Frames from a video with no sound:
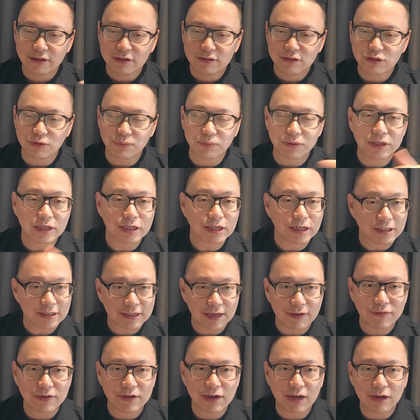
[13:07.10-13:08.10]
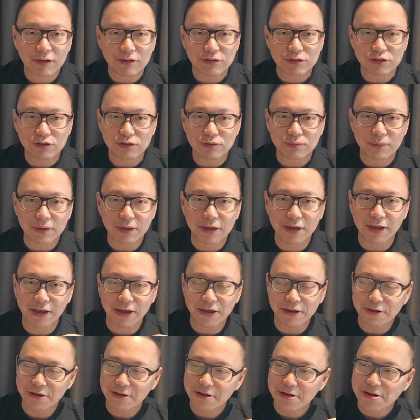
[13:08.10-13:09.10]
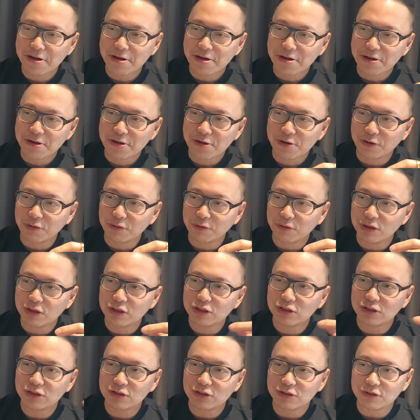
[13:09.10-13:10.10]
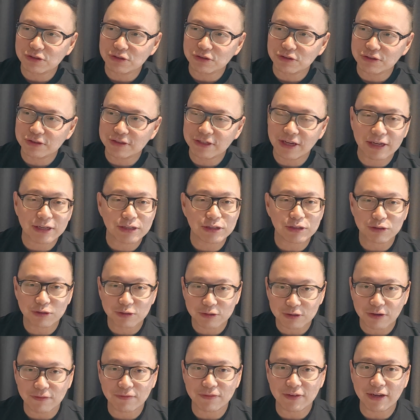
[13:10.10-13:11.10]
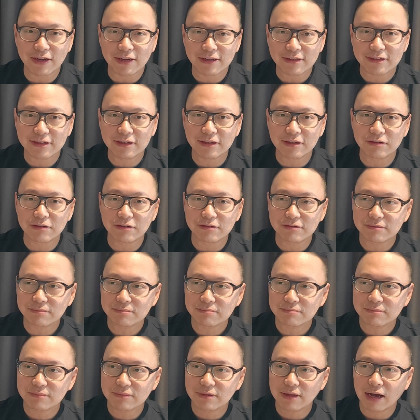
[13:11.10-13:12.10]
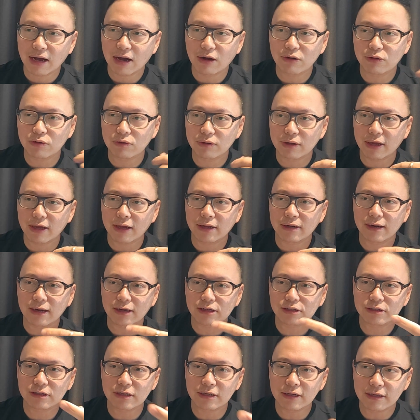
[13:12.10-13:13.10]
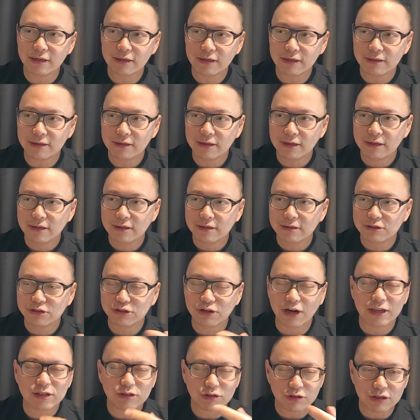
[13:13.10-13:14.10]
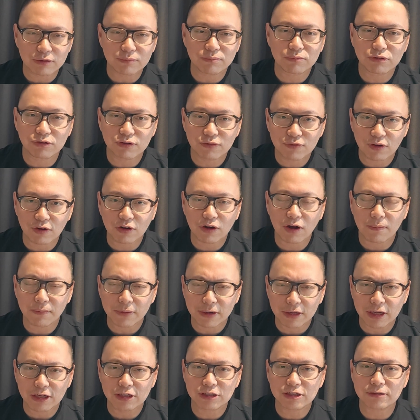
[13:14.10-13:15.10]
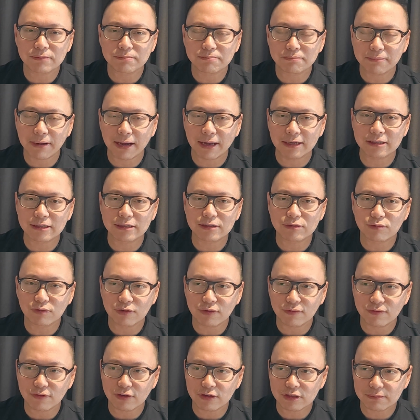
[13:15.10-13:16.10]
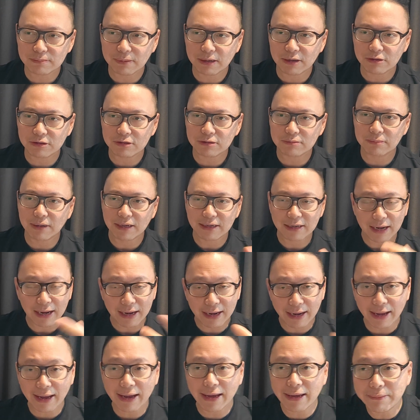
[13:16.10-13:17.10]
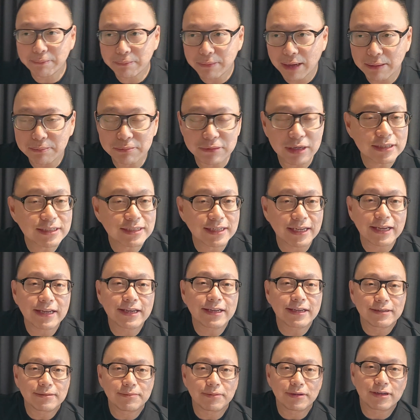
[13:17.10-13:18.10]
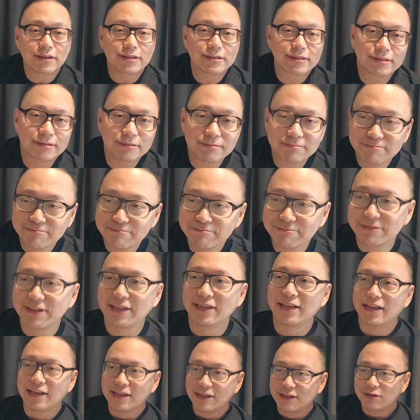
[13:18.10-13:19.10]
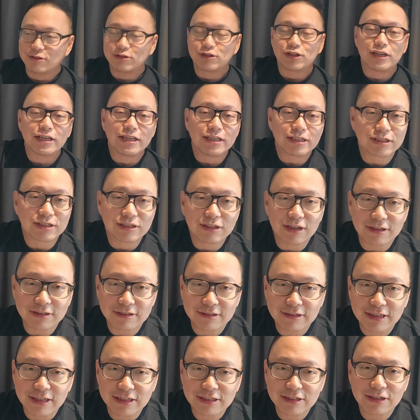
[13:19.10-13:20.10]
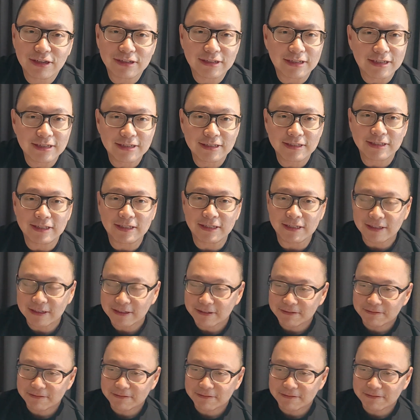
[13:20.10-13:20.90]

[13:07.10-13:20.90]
Jupiter in the seventh house, you may wish to take note of that, how you can actually try to improve your communication pattern with your spouse. But I'm just saying it because usually it's not easy.